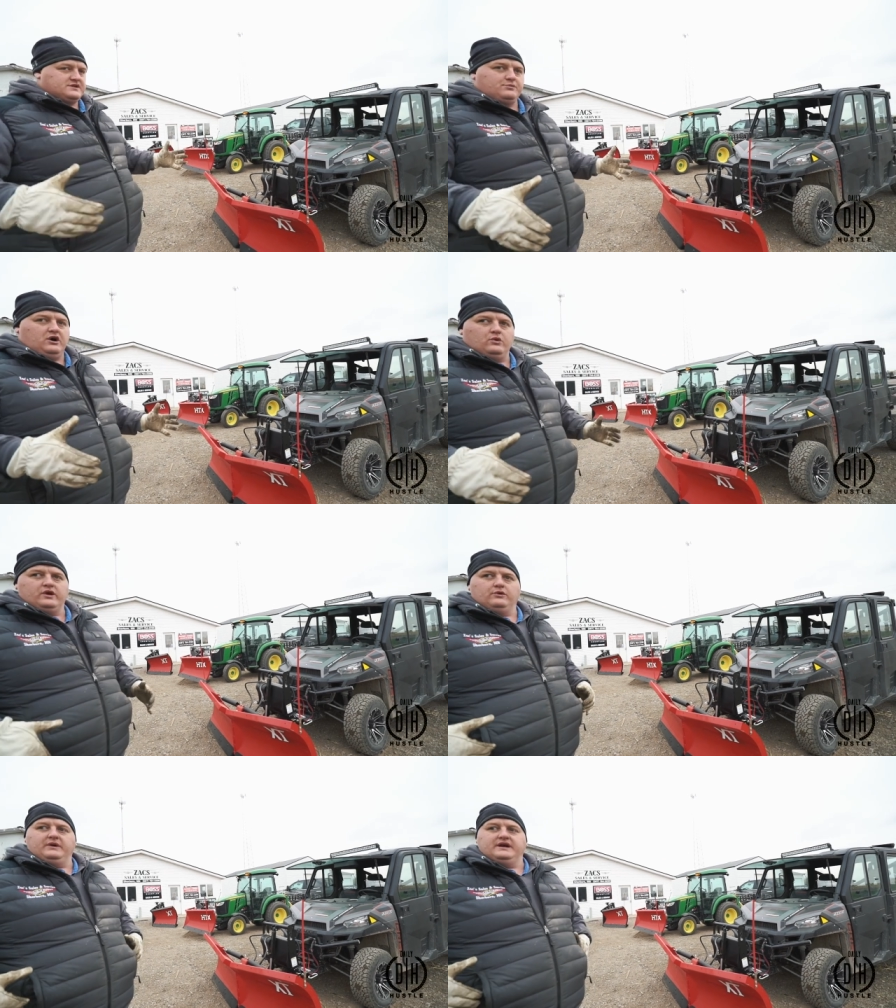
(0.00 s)
The small right.
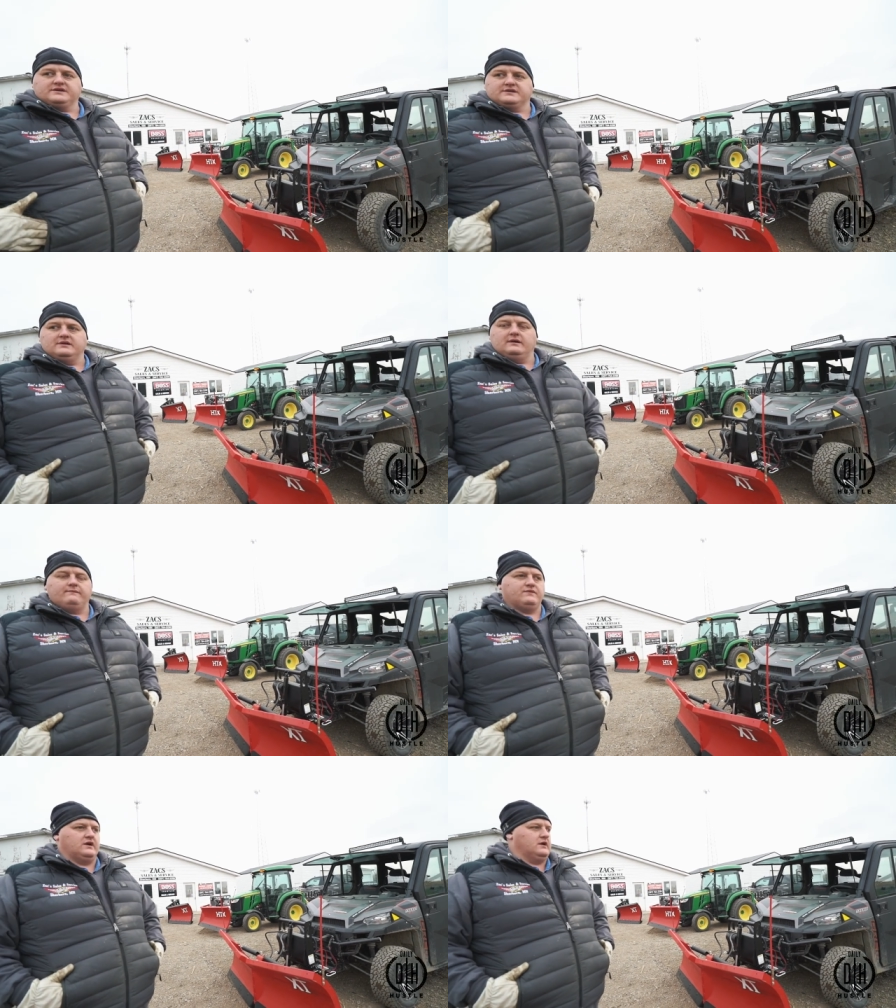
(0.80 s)
wheelbase,
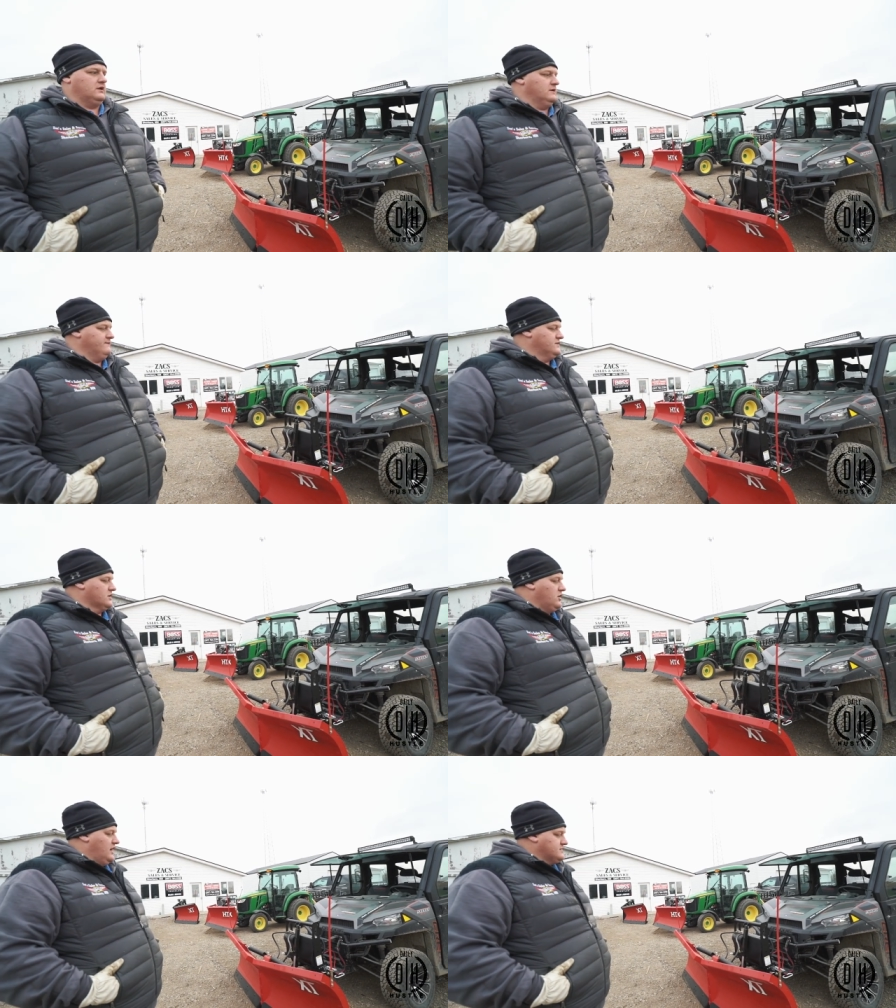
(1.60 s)
the
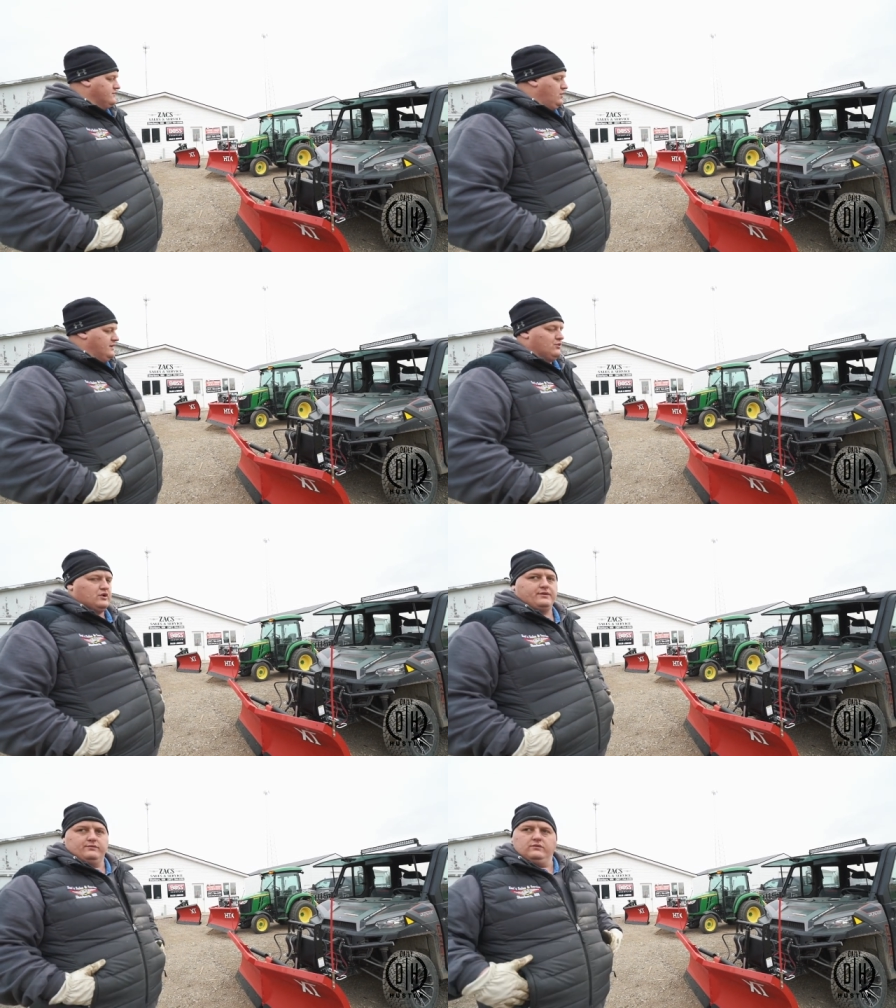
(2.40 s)
the cost of one
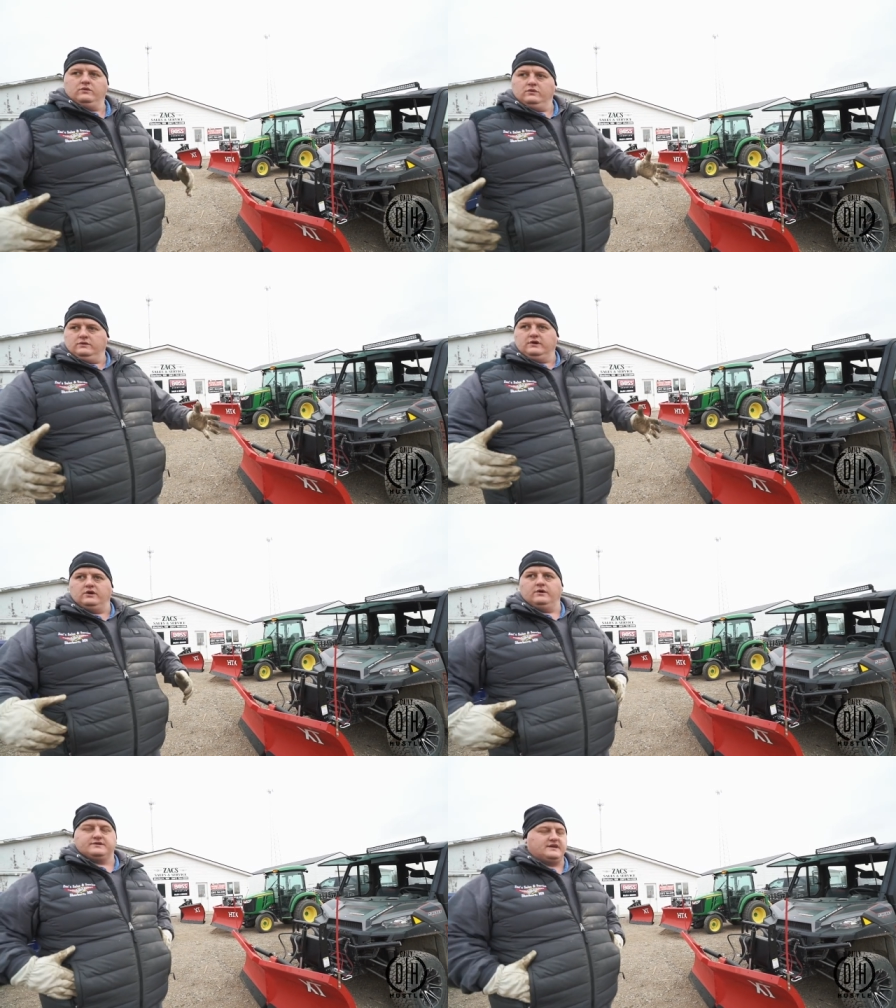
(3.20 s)
more,
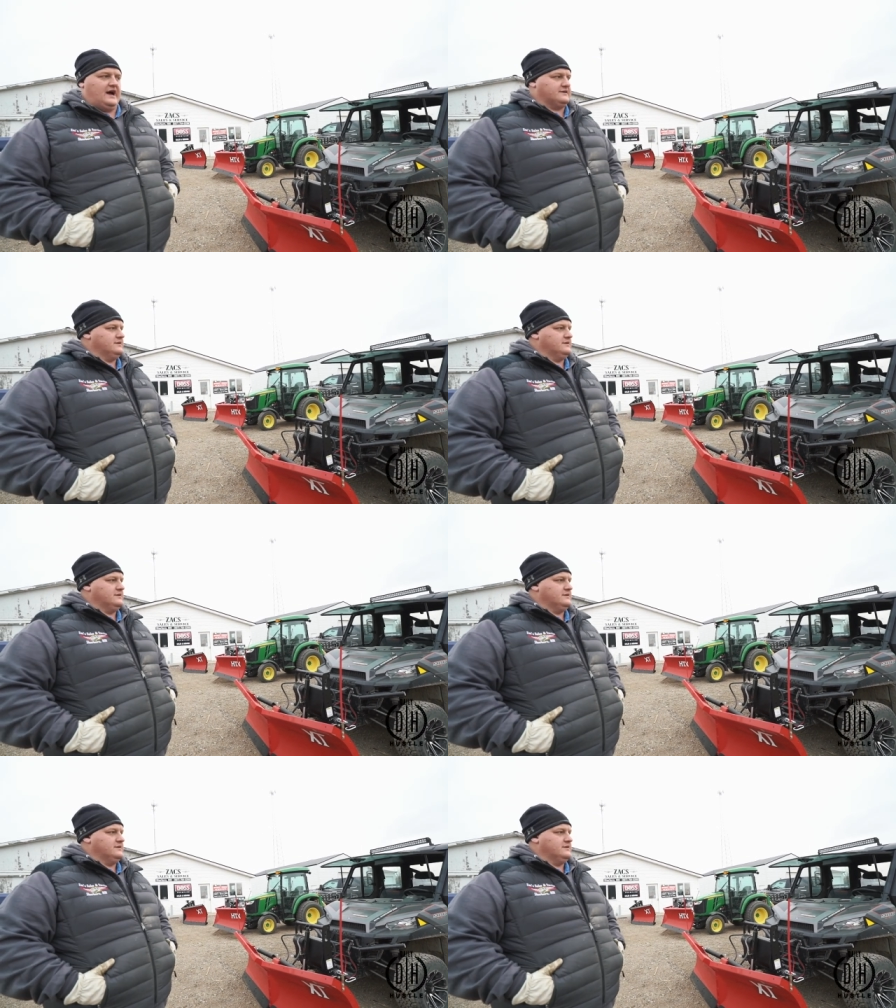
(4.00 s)
you know, it's not